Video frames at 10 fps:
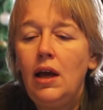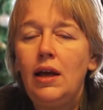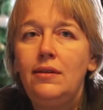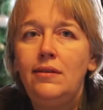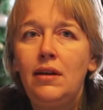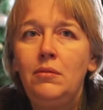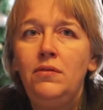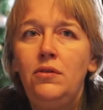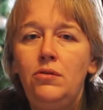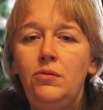and some
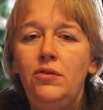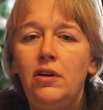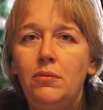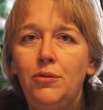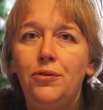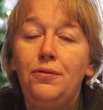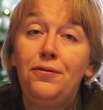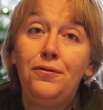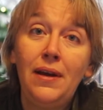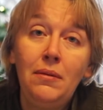of the rooms are more
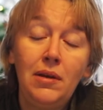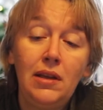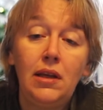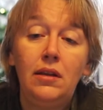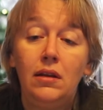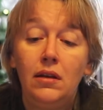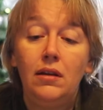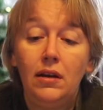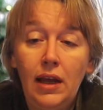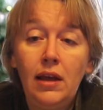feminine
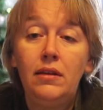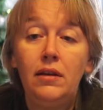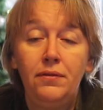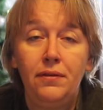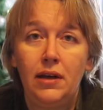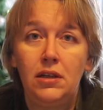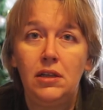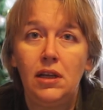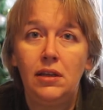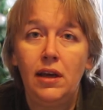in their
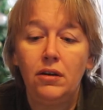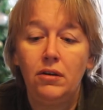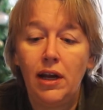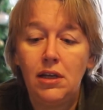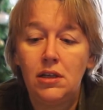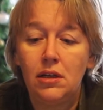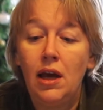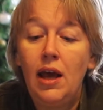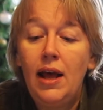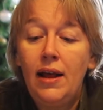function and decoration.
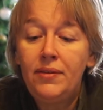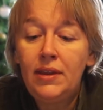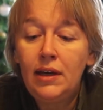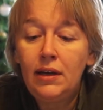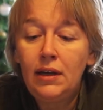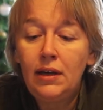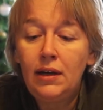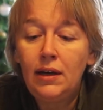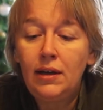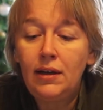
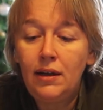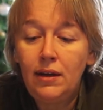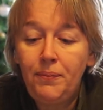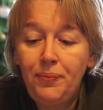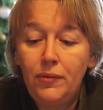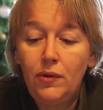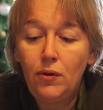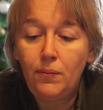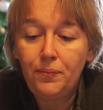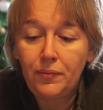The
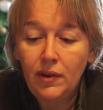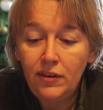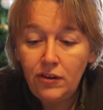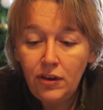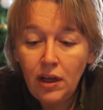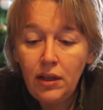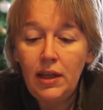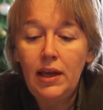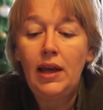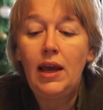
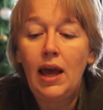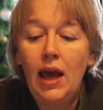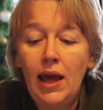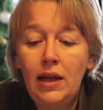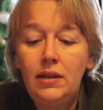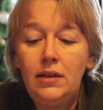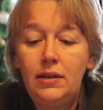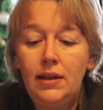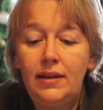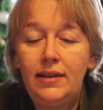study and
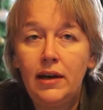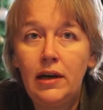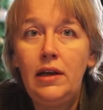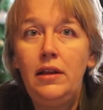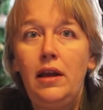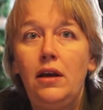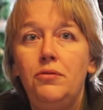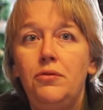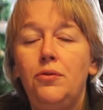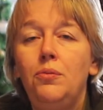the dining
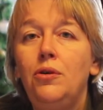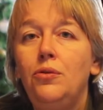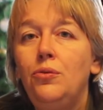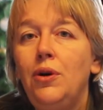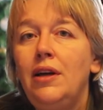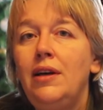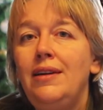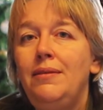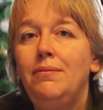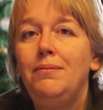room
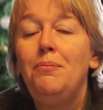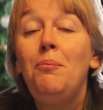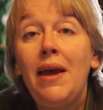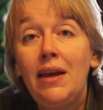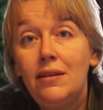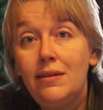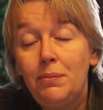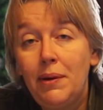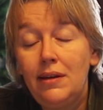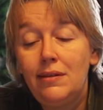were male
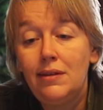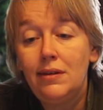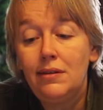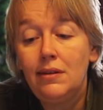spaces.